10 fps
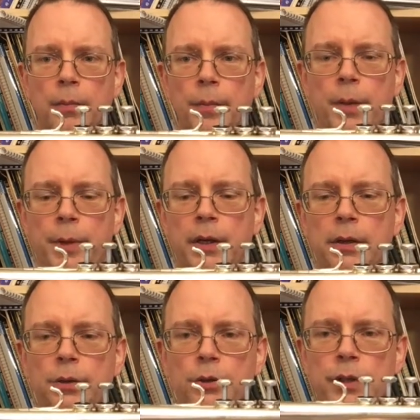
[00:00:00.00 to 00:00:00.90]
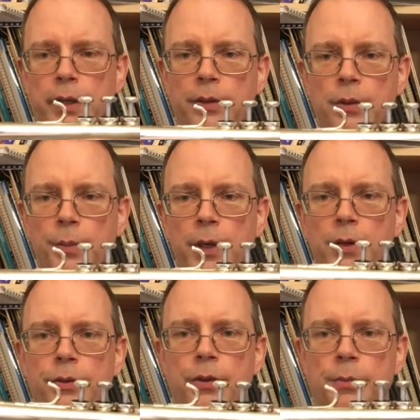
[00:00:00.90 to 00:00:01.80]
My pinky usually ends up
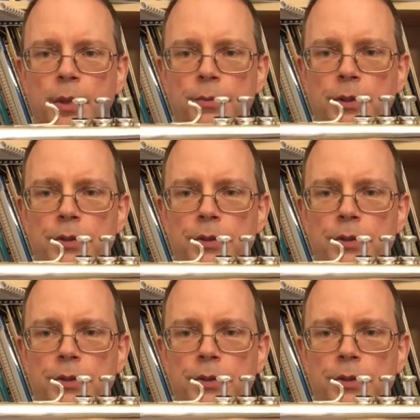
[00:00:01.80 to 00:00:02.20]
here, sometimes it's